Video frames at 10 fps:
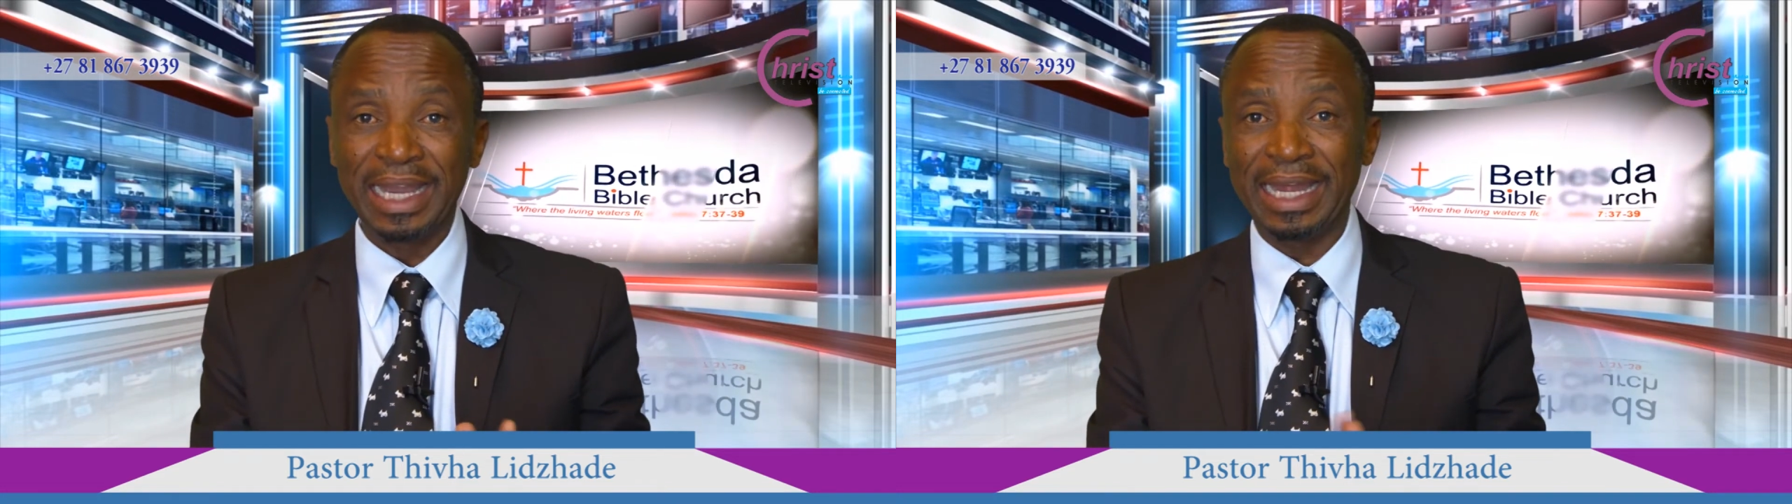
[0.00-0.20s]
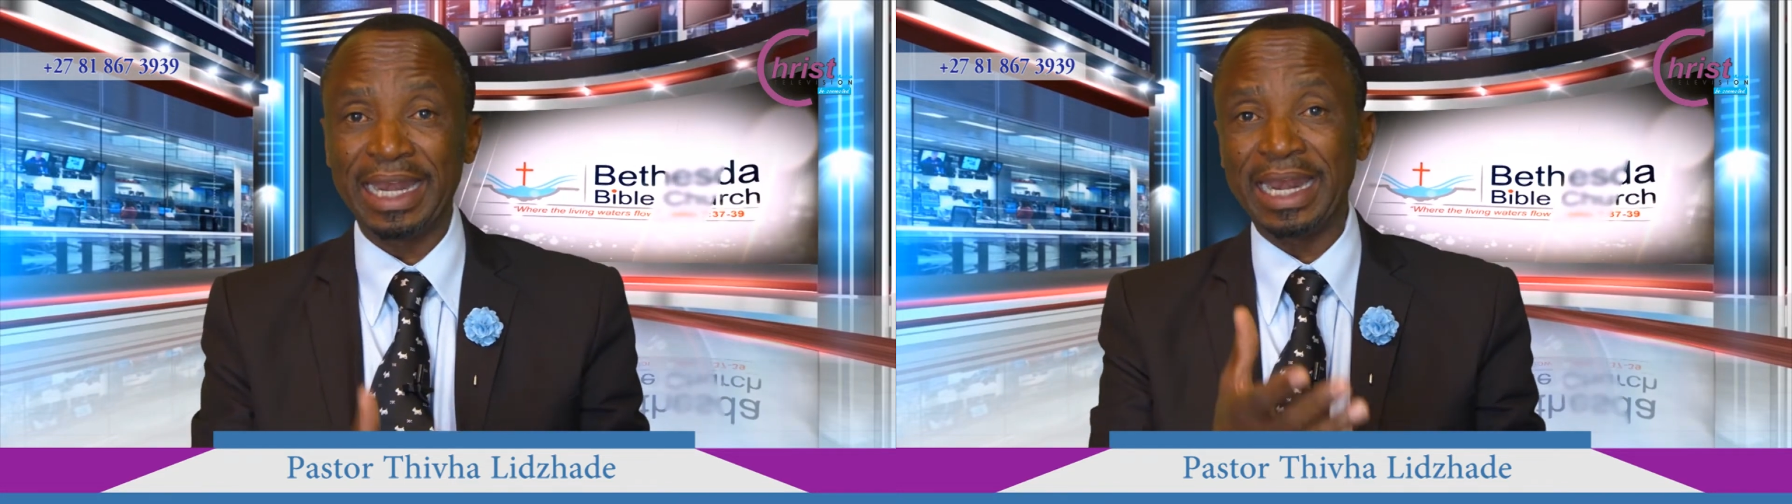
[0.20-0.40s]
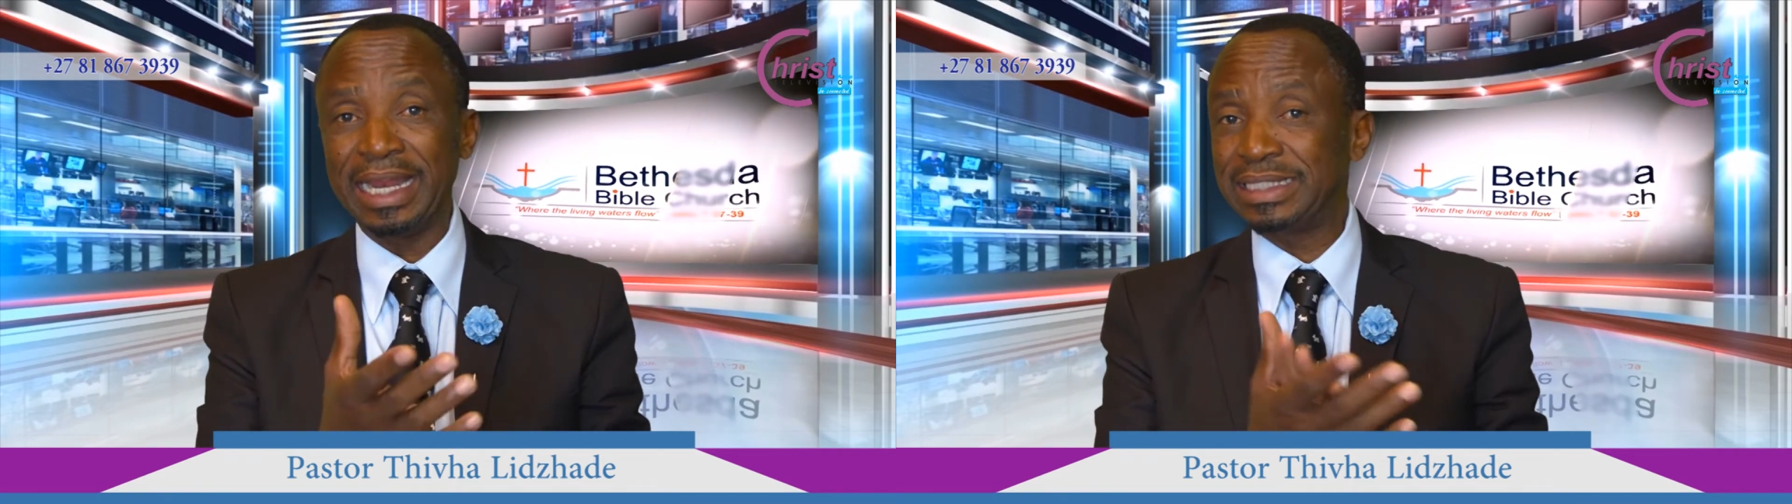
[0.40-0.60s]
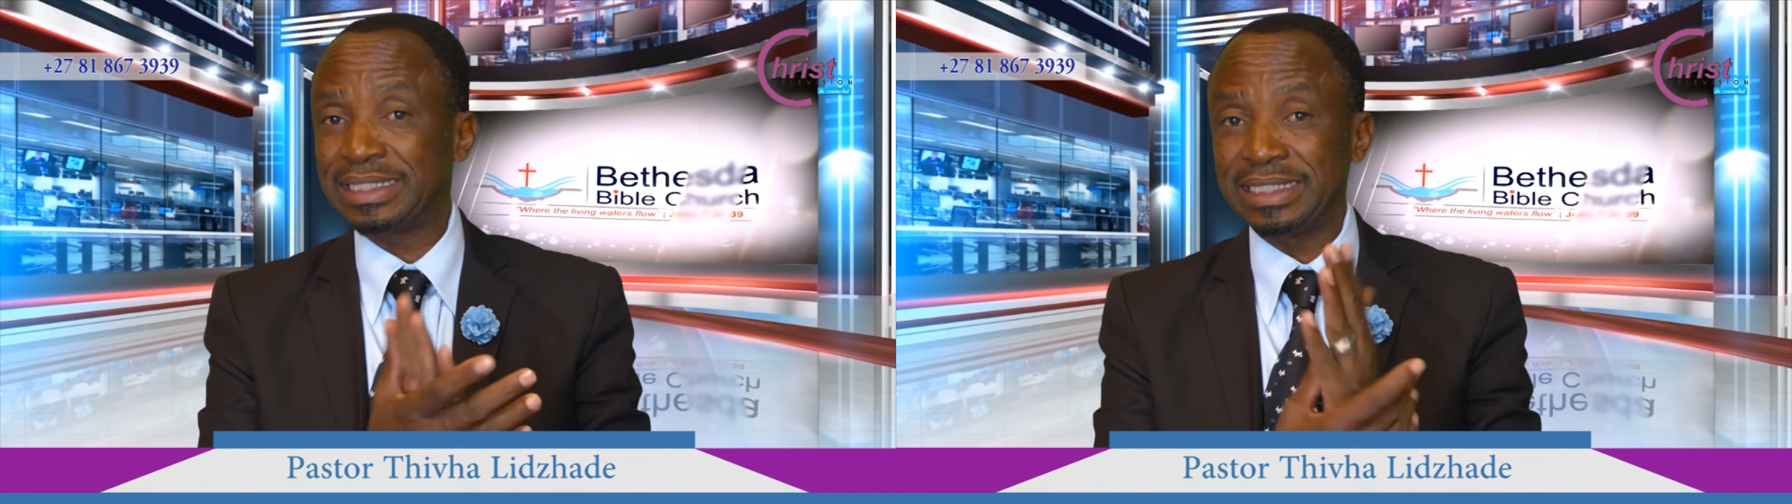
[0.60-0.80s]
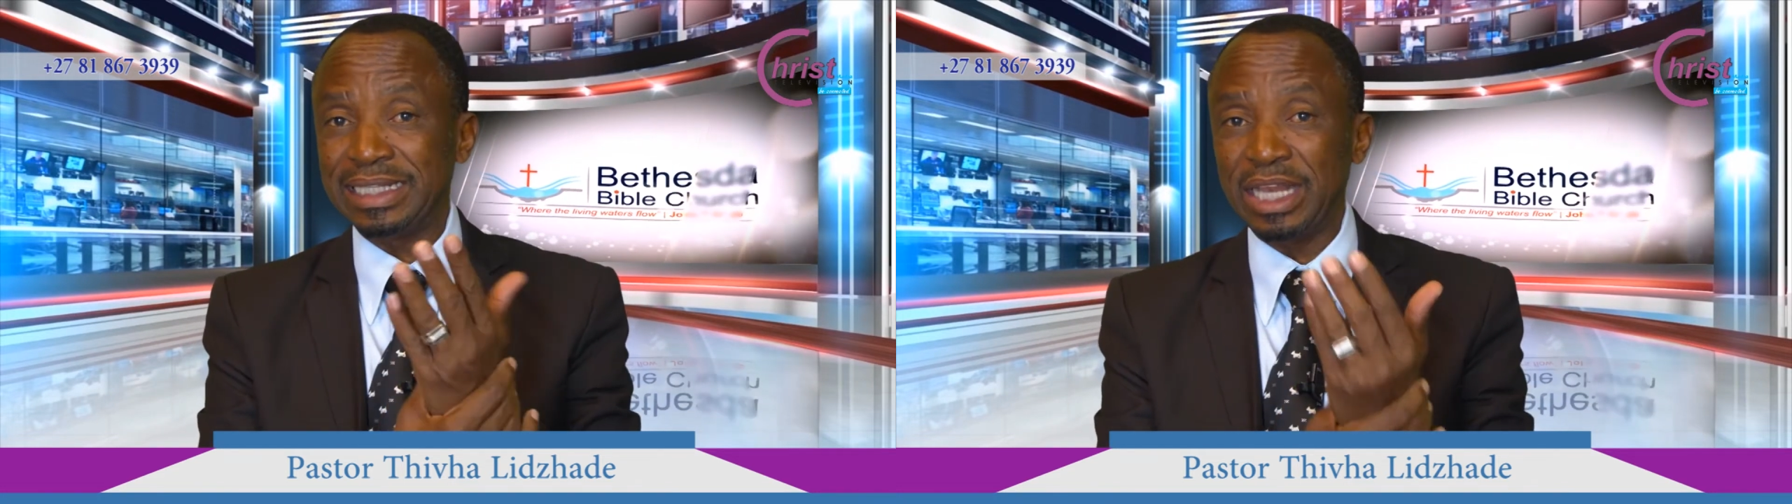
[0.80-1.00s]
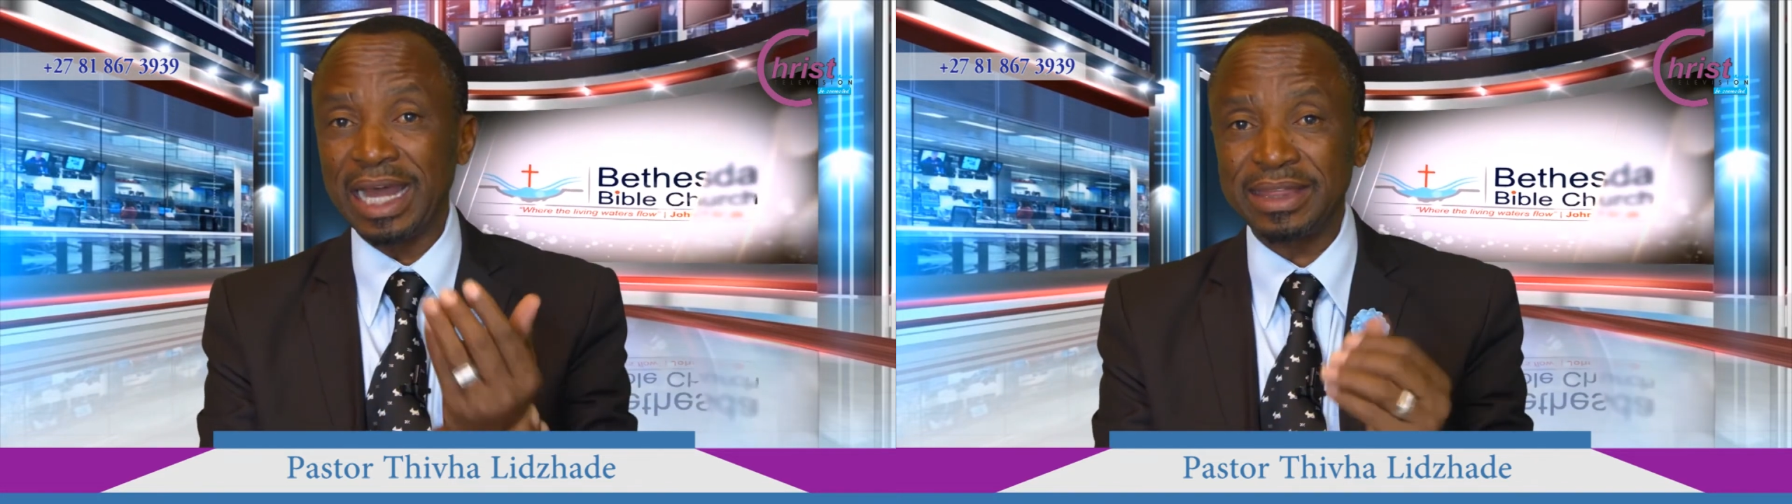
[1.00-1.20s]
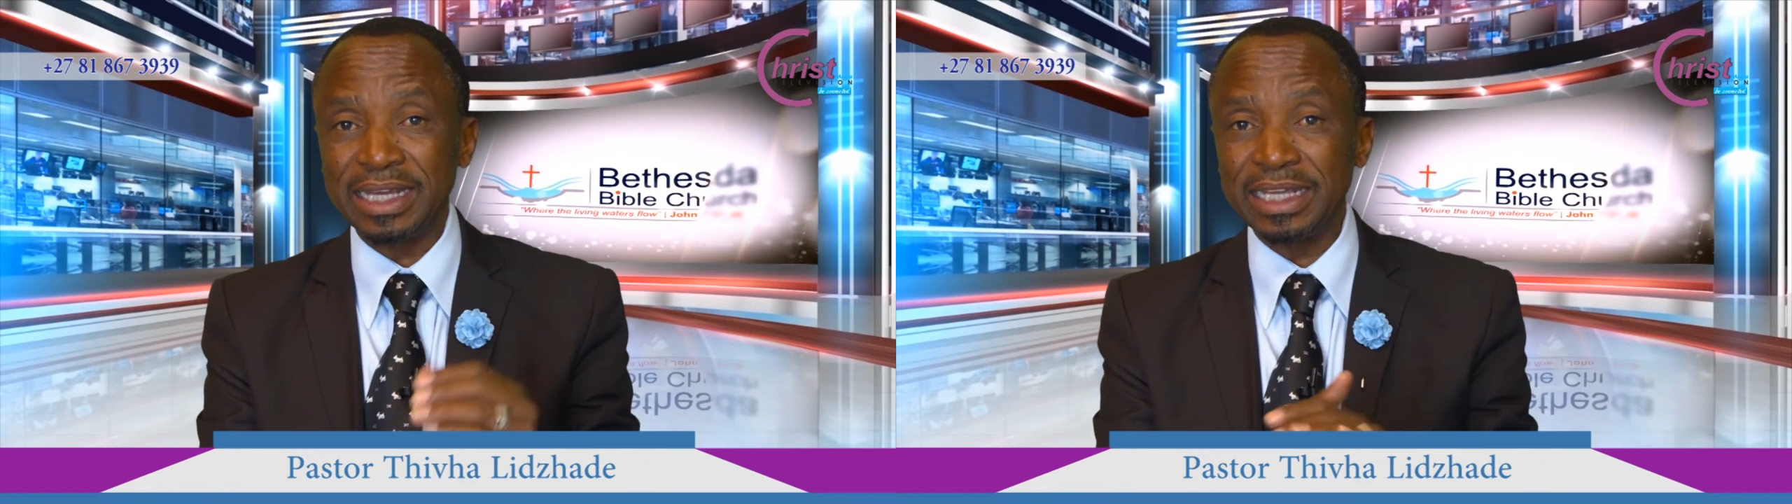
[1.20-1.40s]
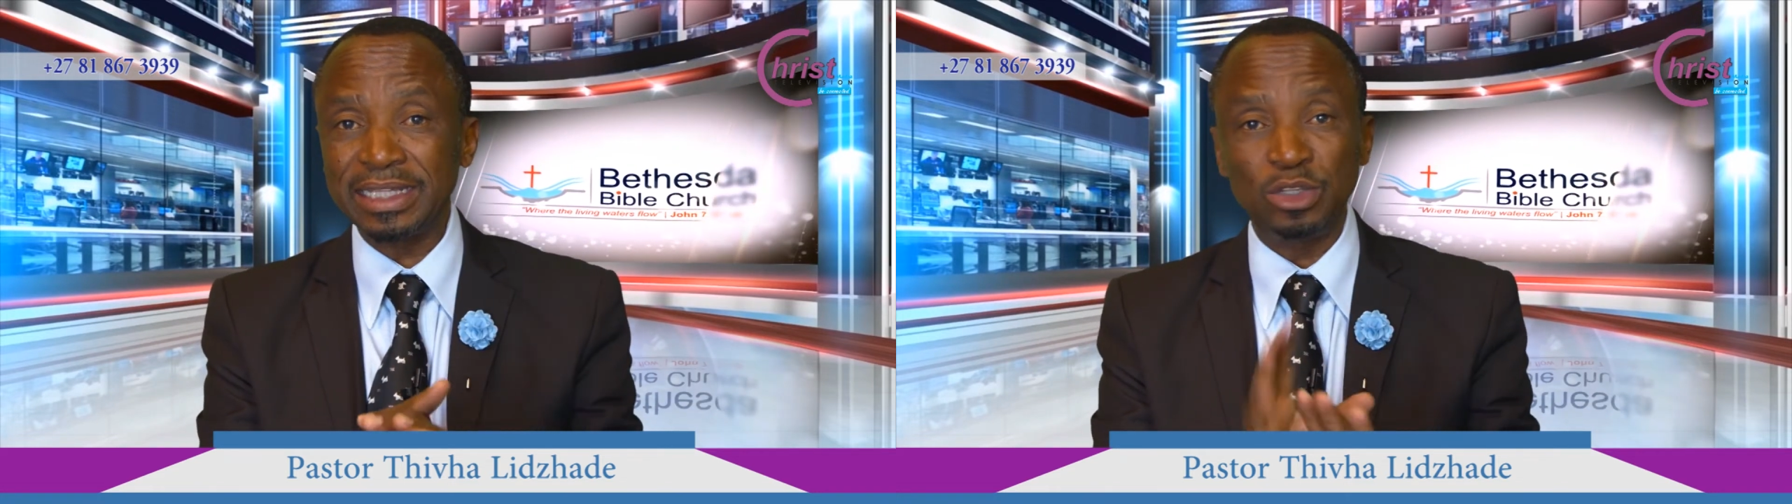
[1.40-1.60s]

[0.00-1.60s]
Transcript: and it's nothing,